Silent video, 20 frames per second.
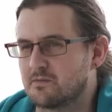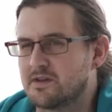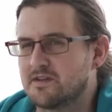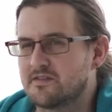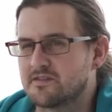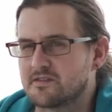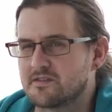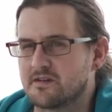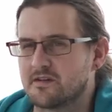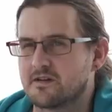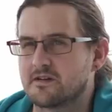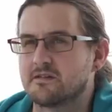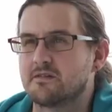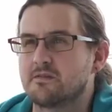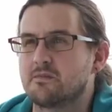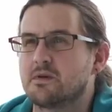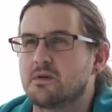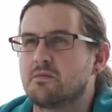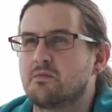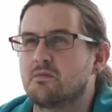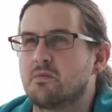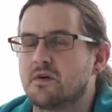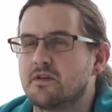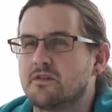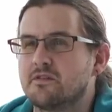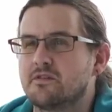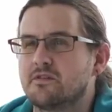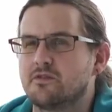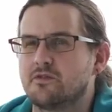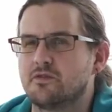we started, we
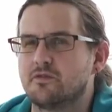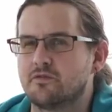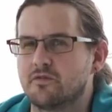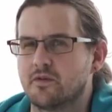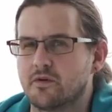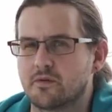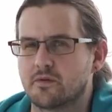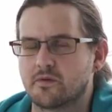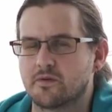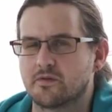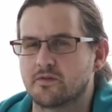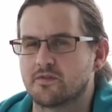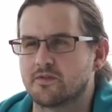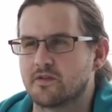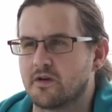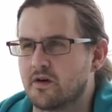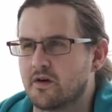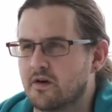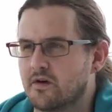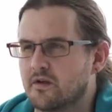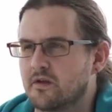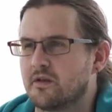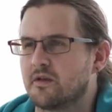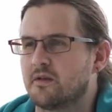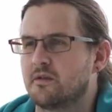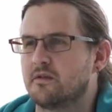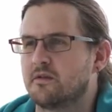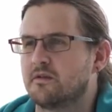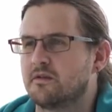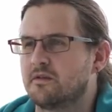wanted to focus
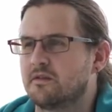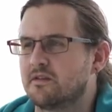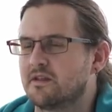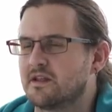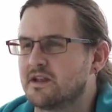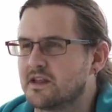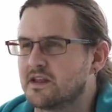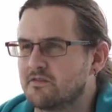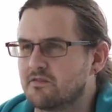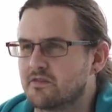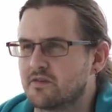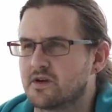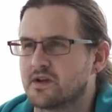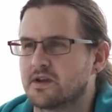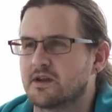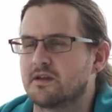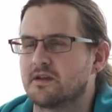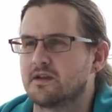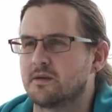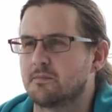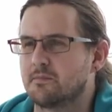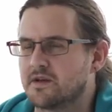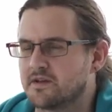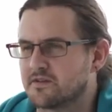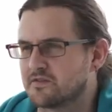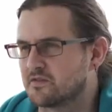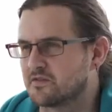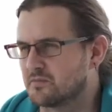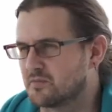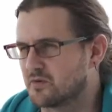on delivering the
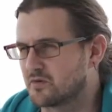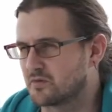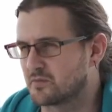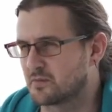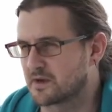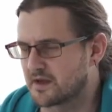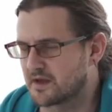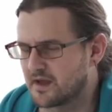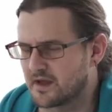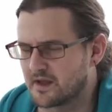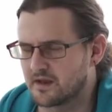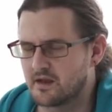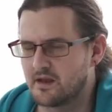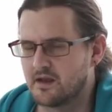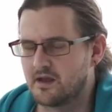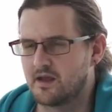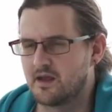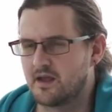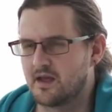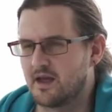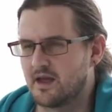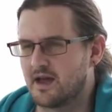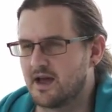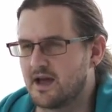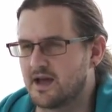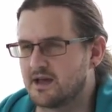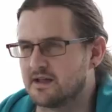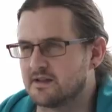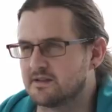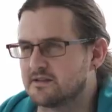best support we can.
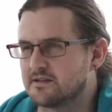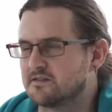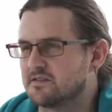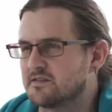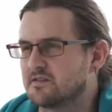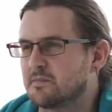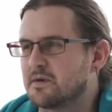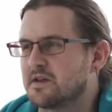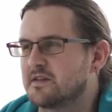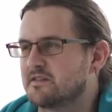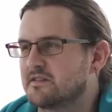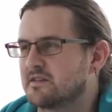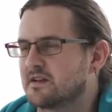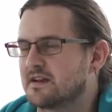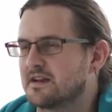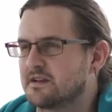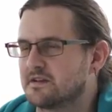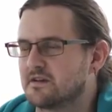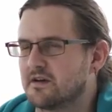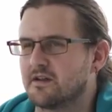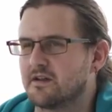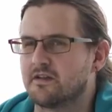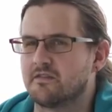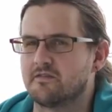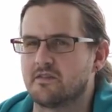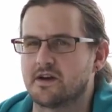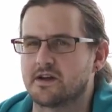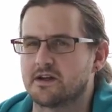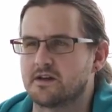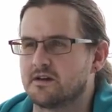And this is basically done
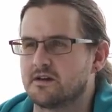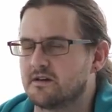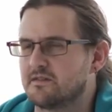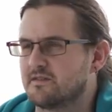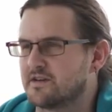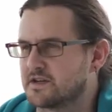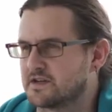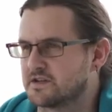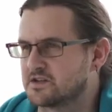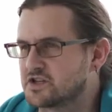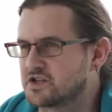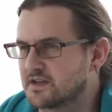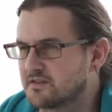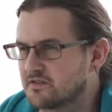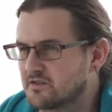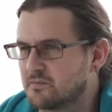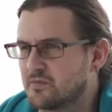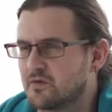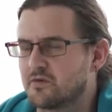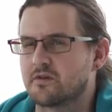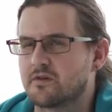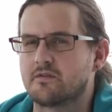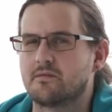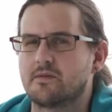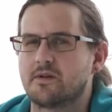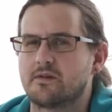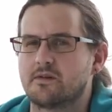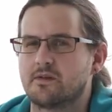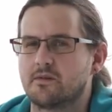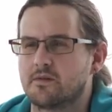via, via chat support
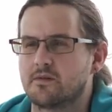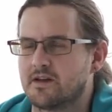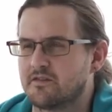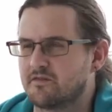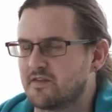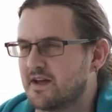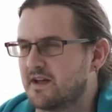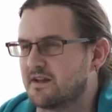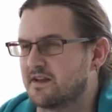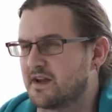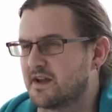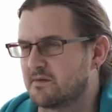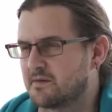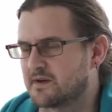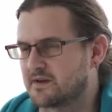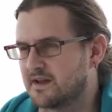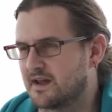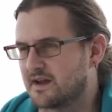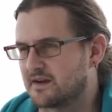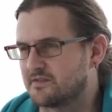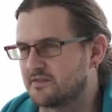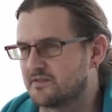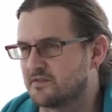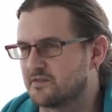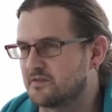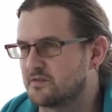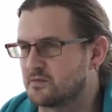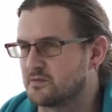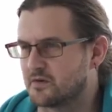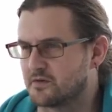where you have direct
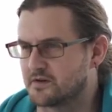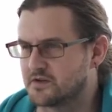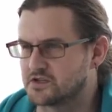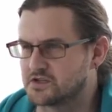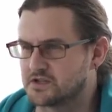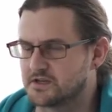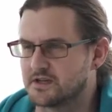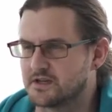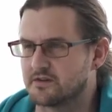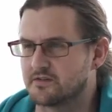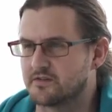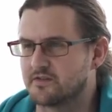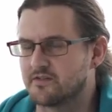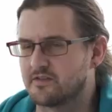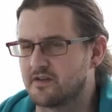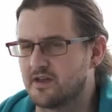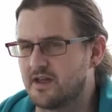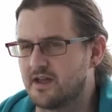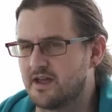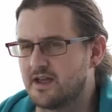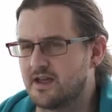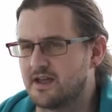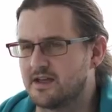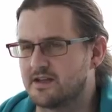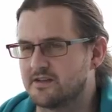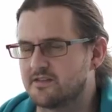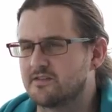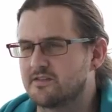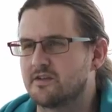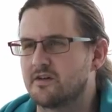access to our engineers.
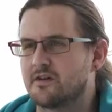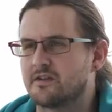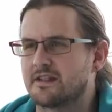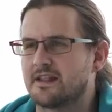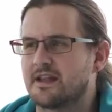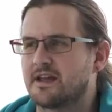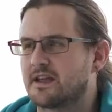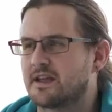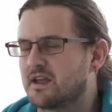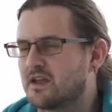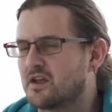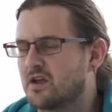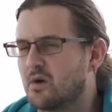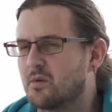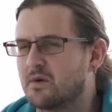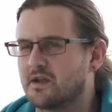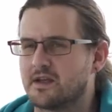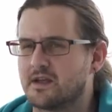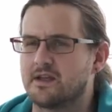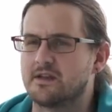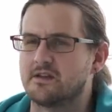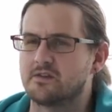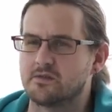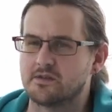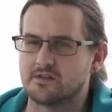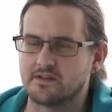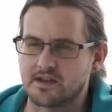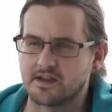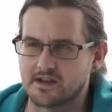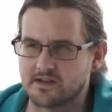It's not like going into
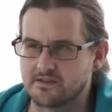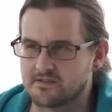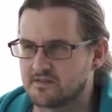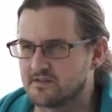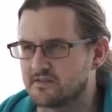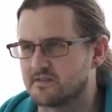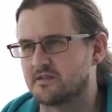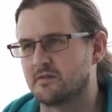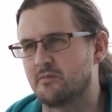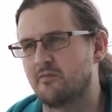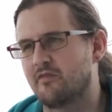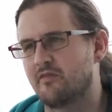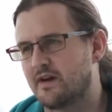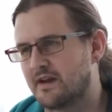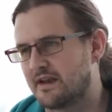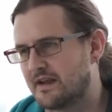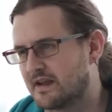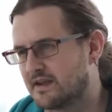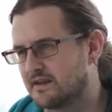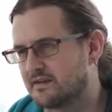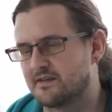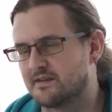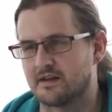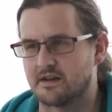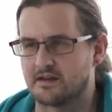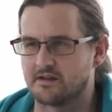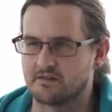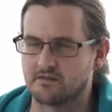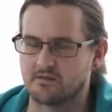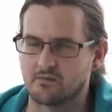a ticket system, filing a
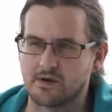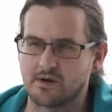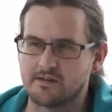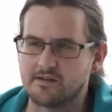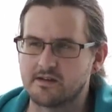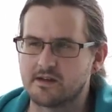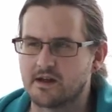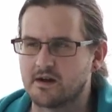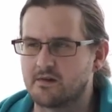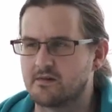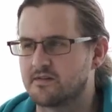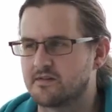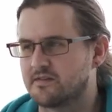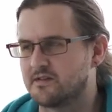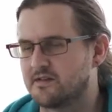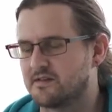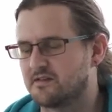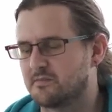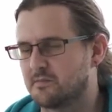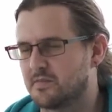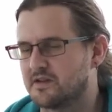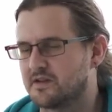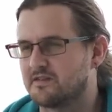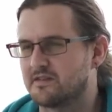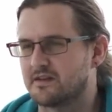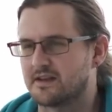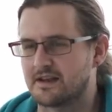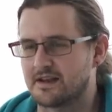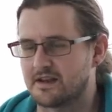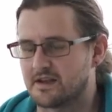ticket and waiting hours. It's
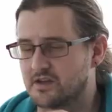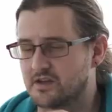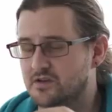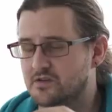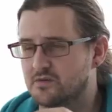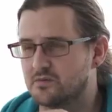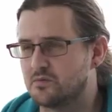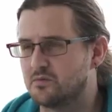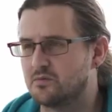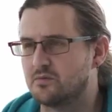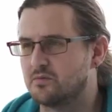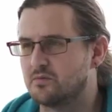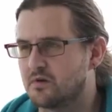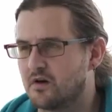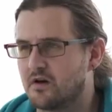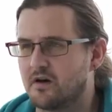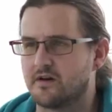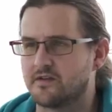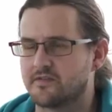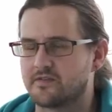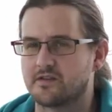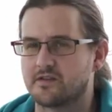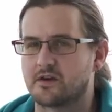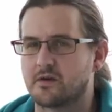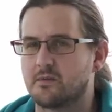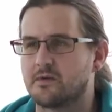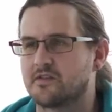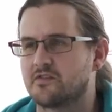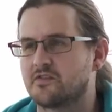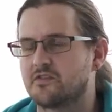basically you ask the
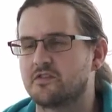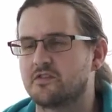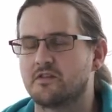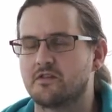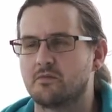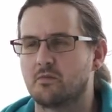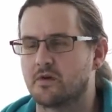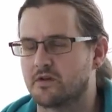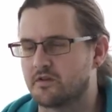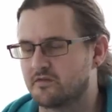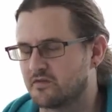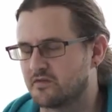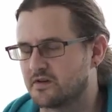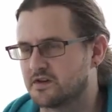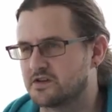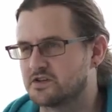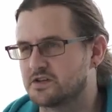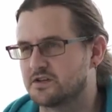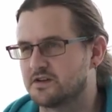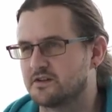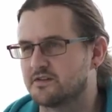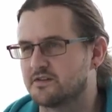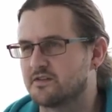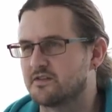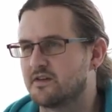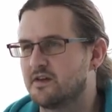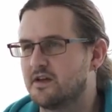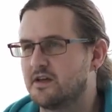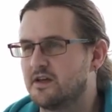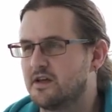question, one of our
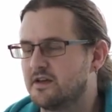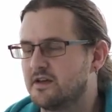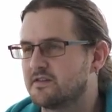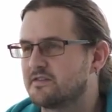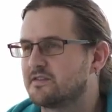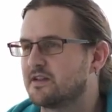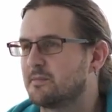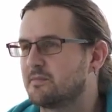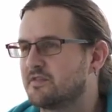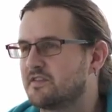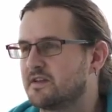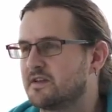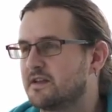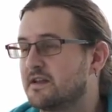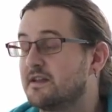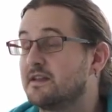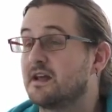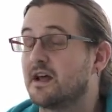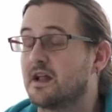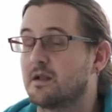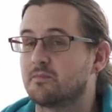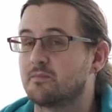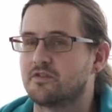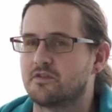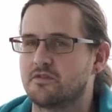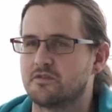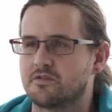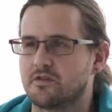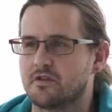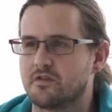engineers steps in and
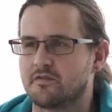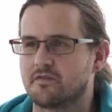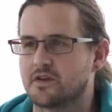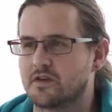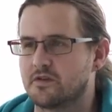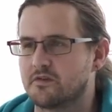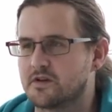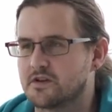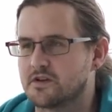helps you solving your